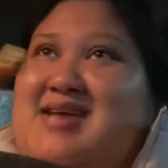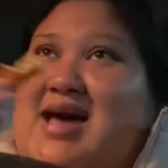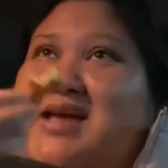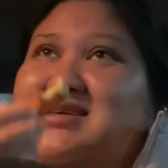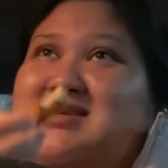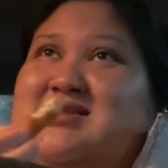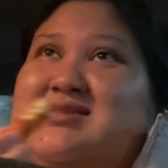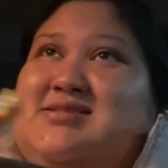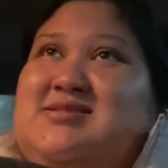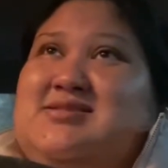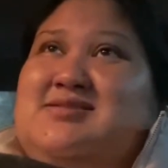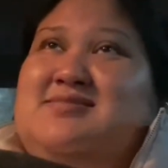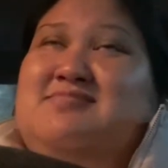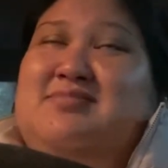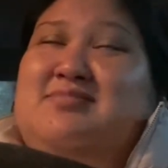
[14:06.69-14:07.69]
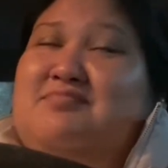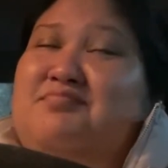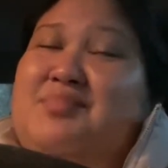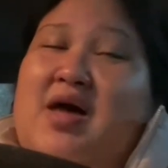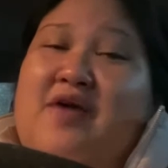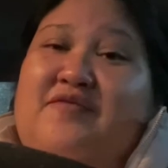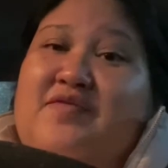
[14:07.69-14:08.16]
I just
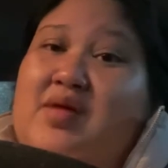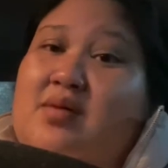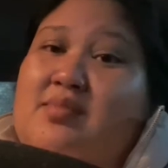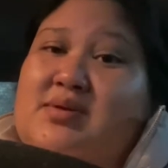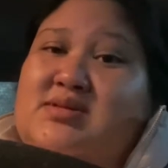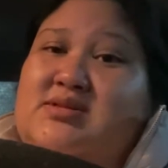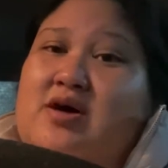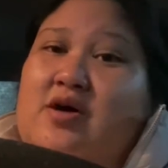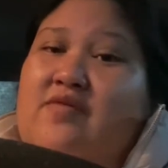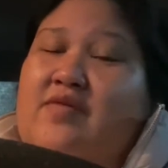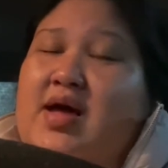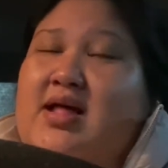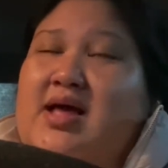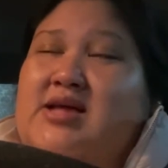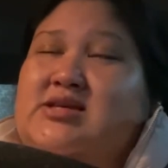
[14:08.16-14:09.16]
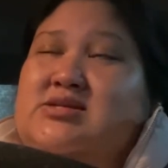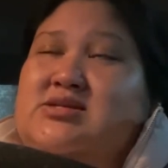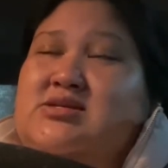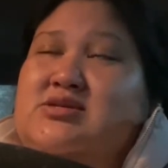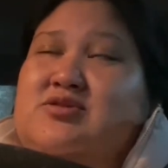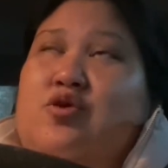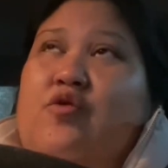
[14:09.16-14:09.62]
not feeling myself and I just
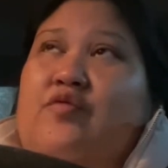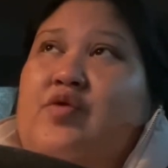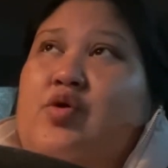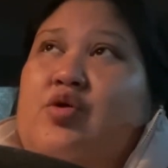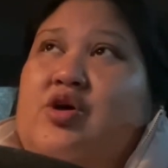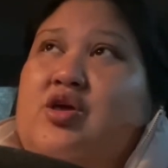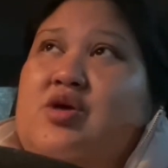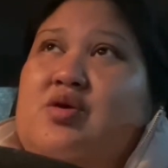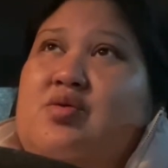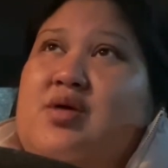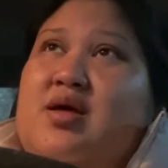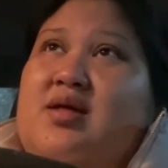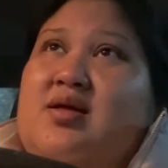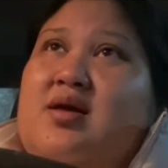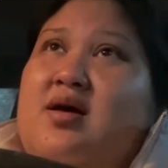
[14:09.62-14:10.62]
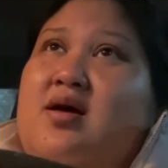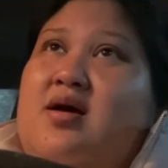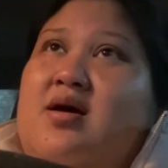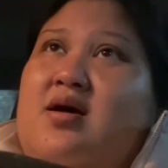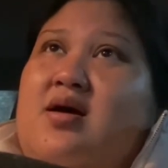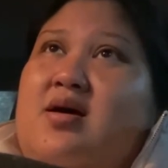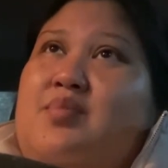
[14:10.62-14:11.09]
don't feel cute. And
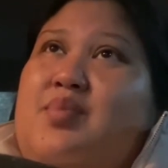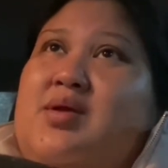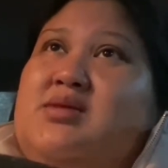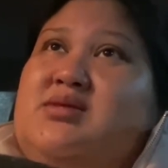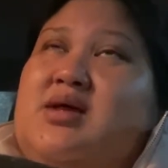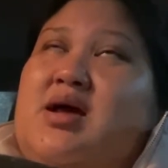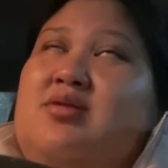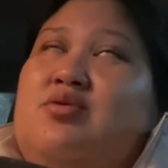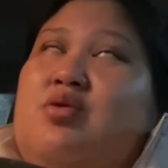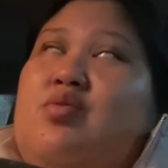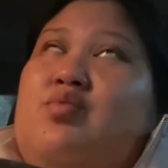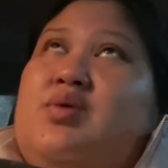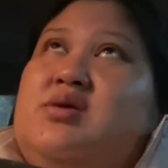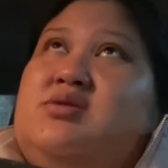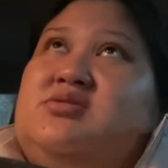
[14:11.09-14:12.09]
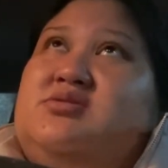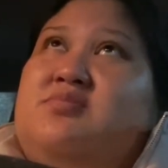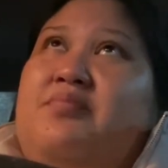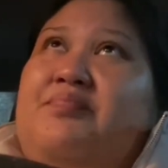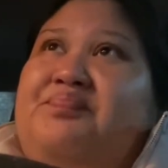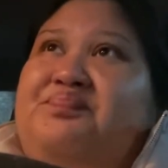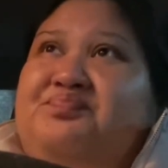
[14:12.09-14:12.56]
But that's like no
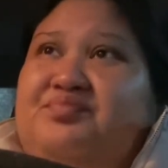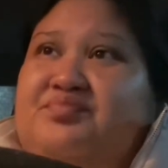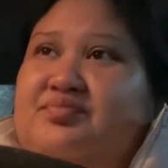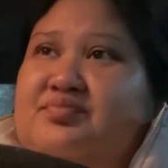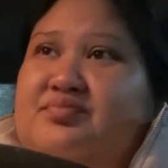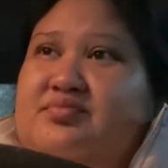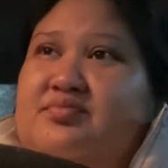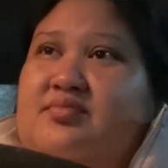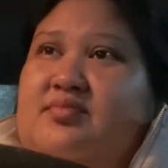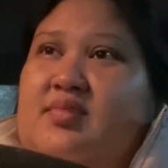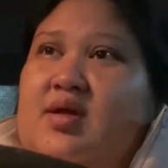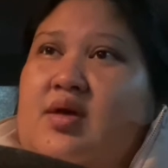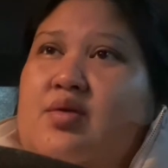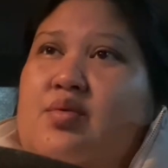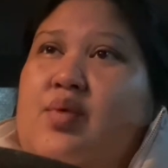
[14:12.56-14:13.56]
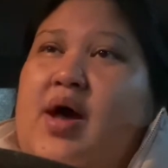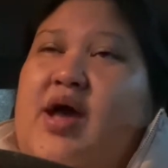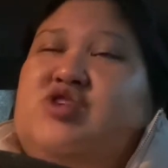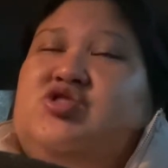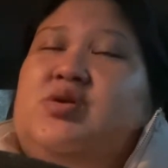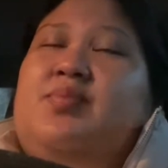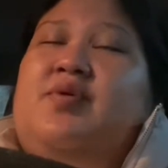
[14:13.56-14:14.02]
reason why I
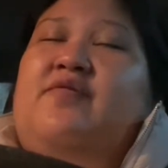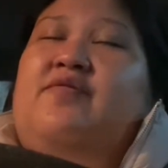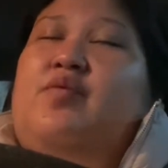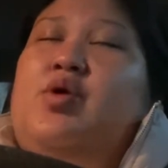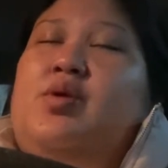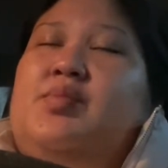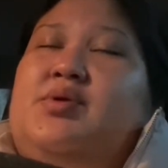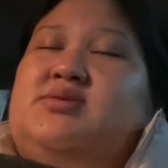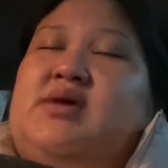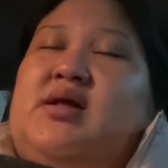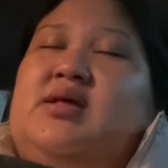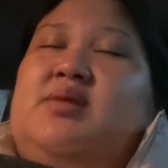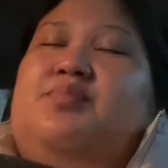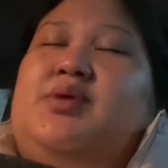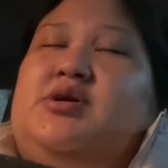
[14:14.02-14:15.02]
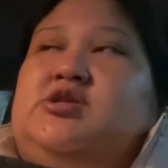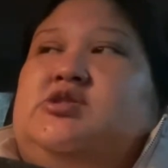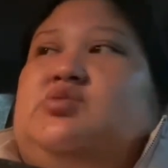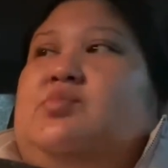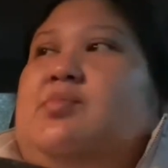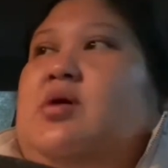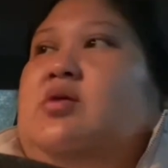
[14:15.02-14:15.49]
should avoid him because I need pictures
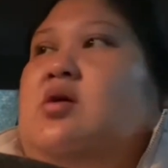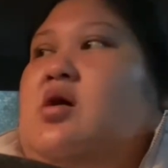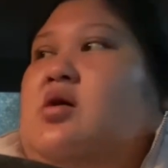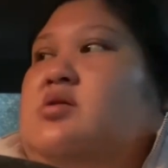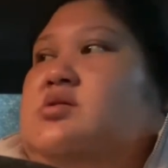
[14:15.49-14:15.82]
with my daughter.